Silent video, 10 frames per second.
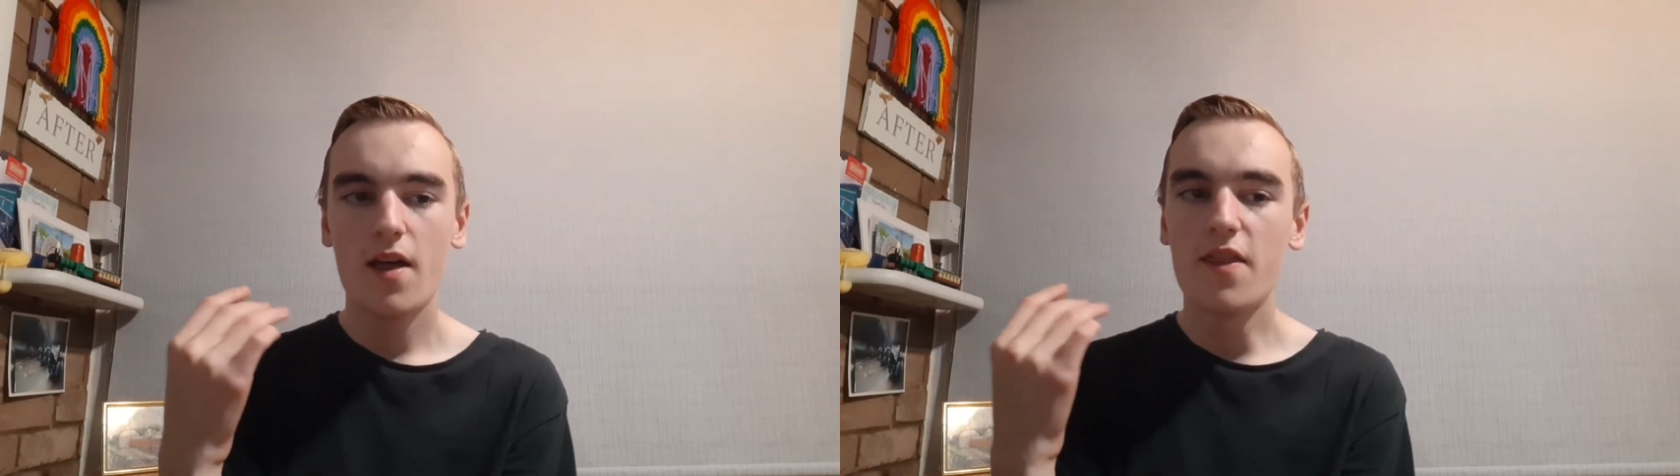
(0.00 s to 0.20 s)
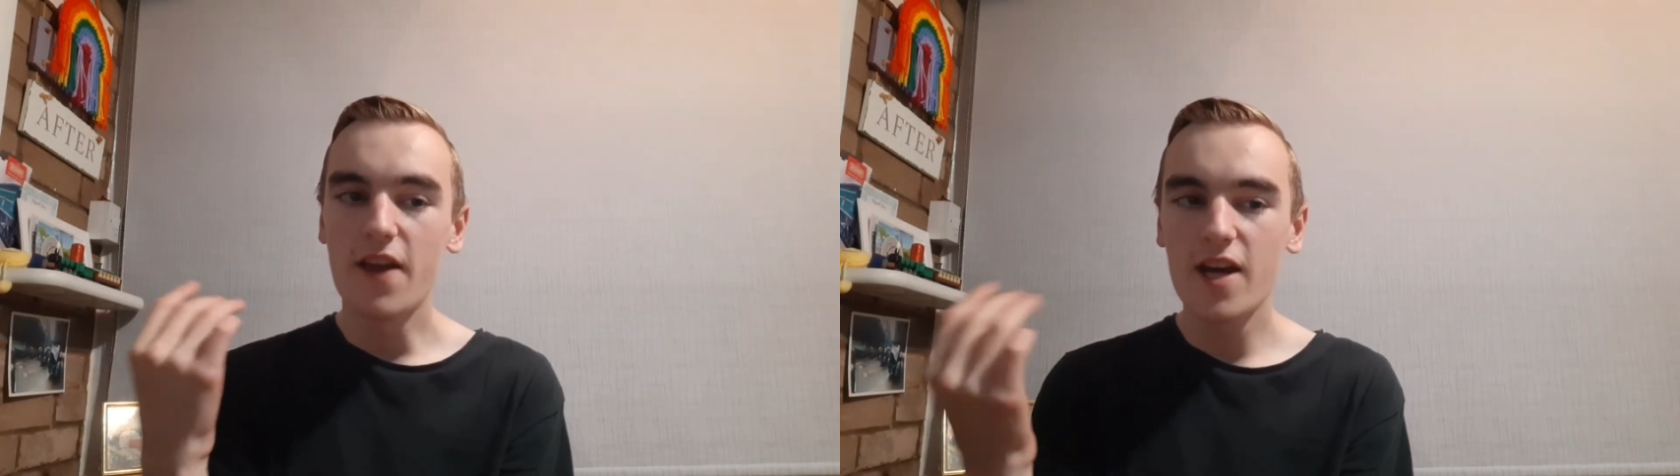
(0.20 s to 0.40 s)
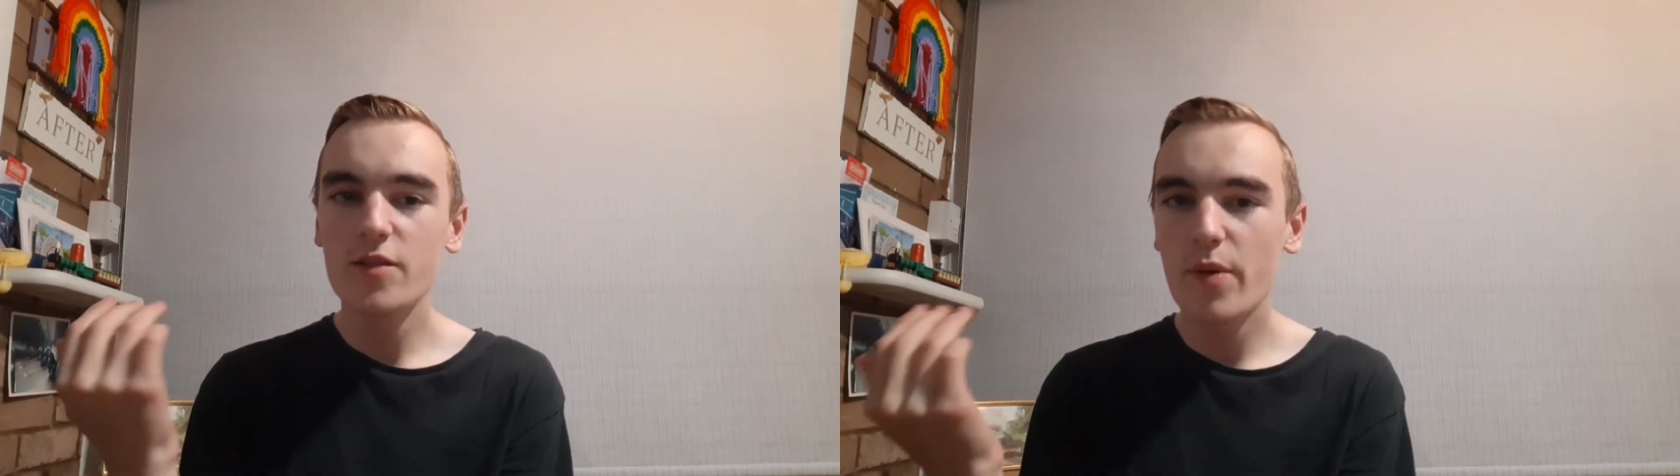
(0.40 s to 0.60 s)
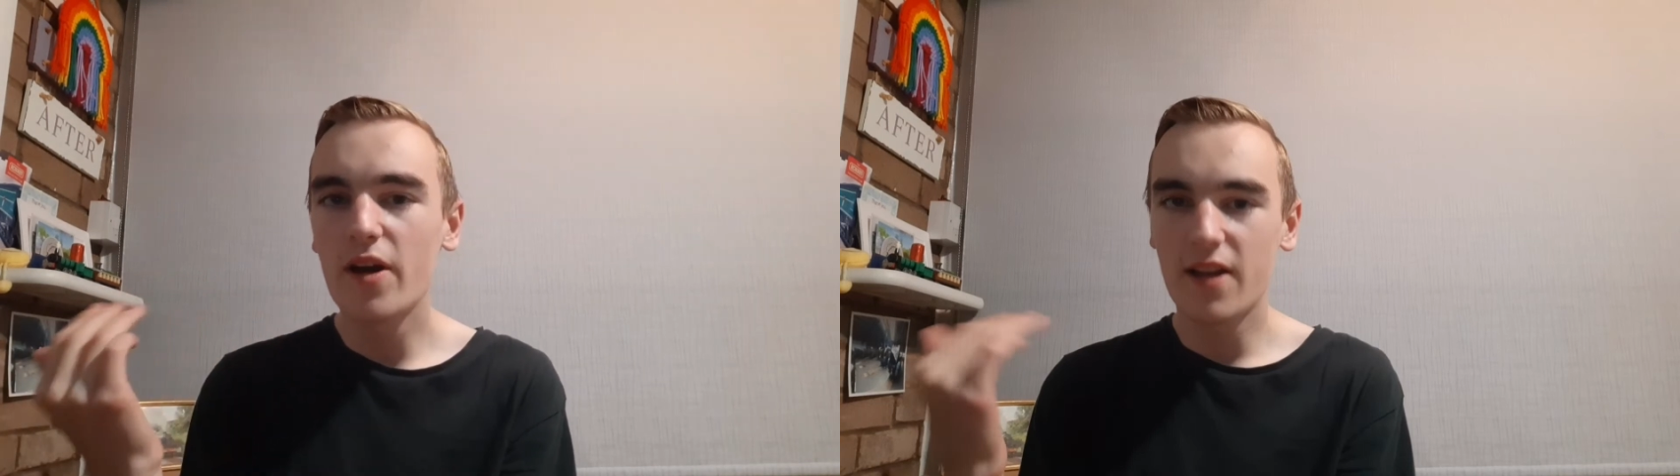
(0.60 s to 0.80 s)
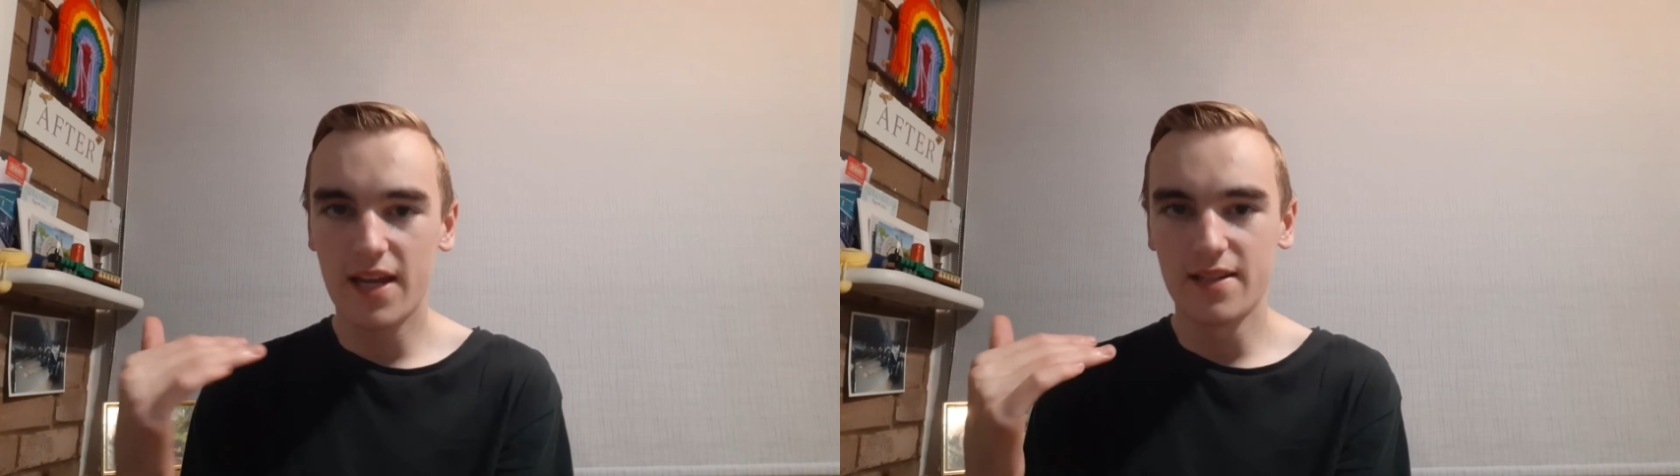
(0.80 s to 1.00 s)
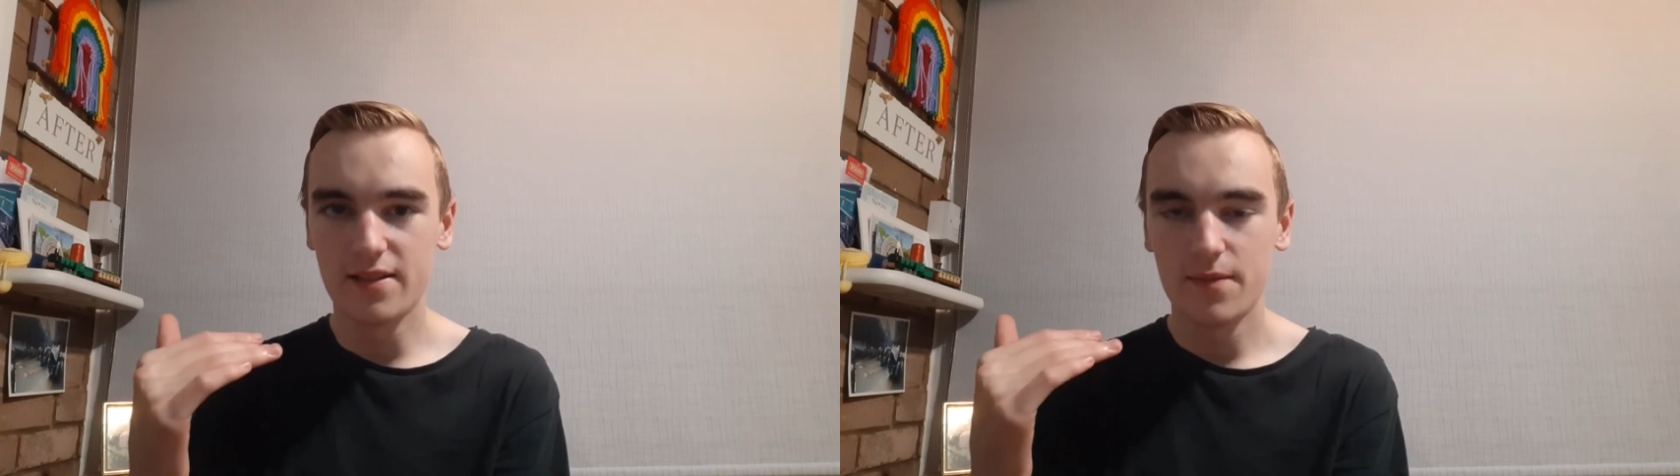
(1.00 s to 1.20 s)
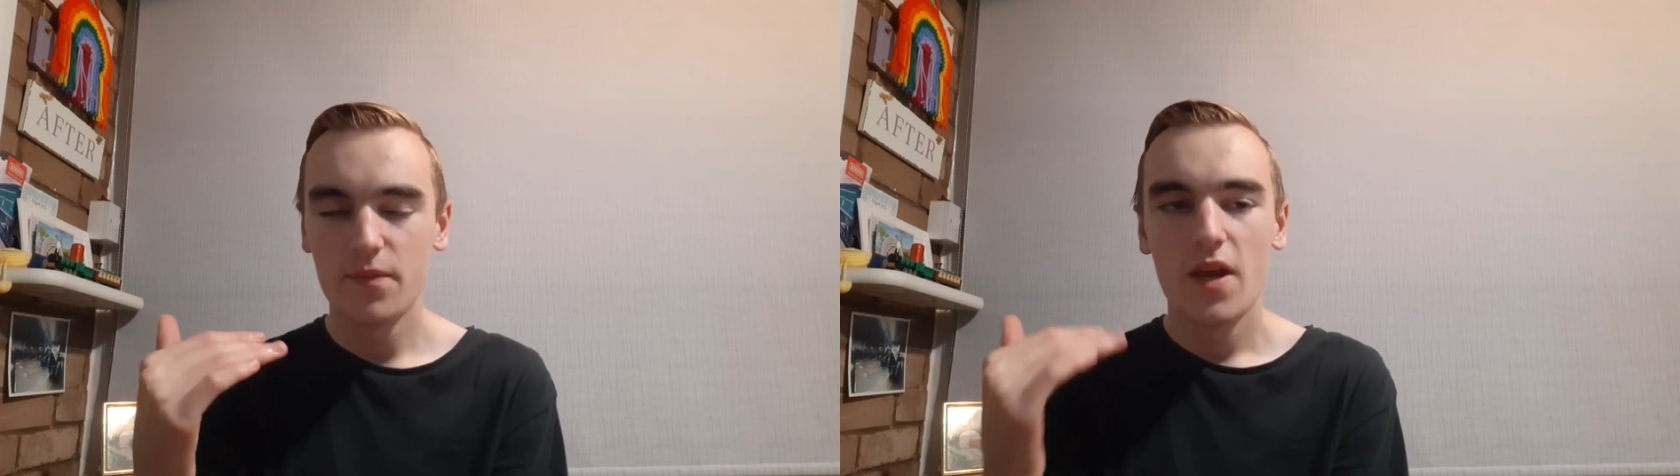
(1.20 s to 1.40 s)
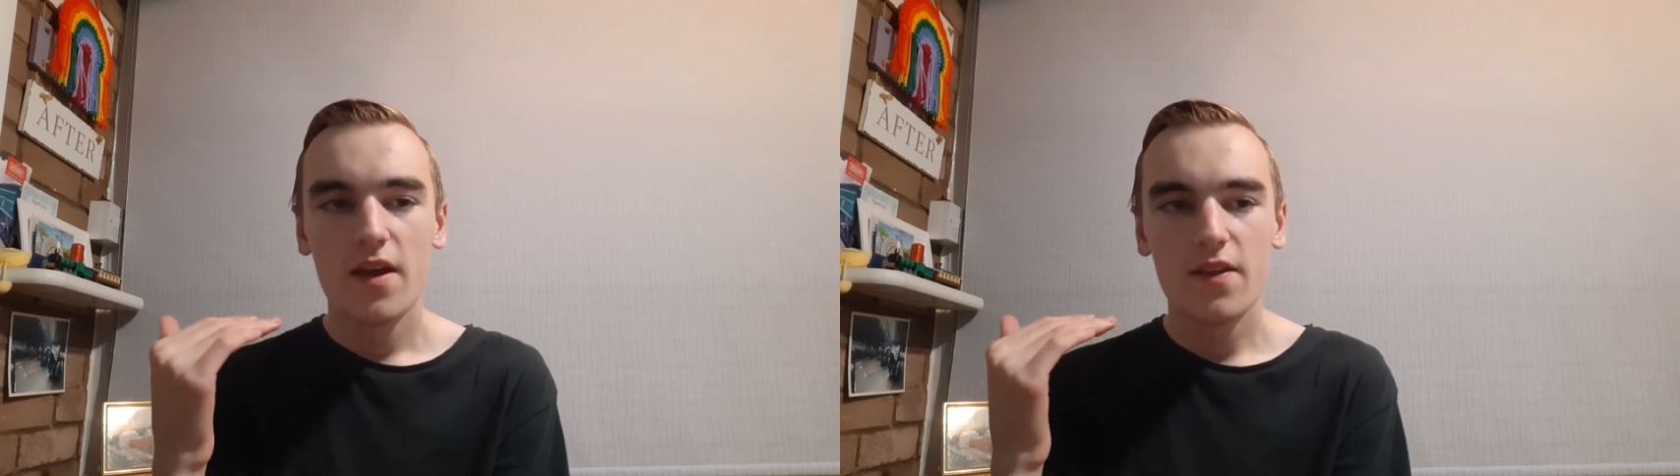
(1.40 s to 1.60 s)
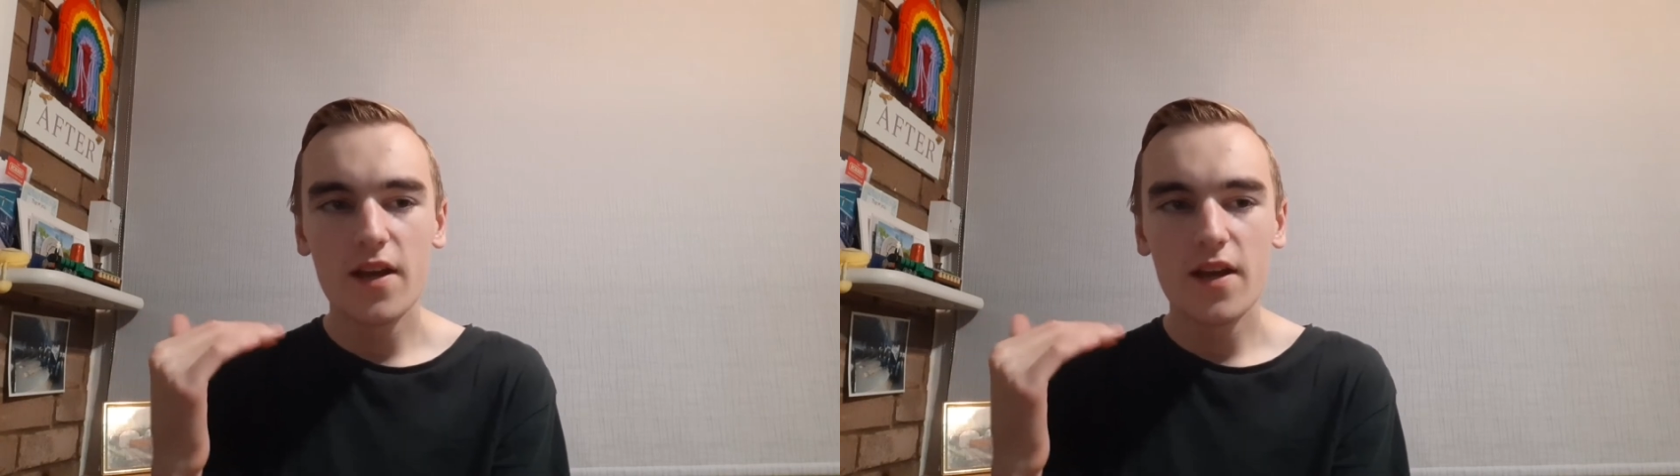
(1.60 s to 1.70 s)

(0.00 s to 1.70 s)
The Aspark is. The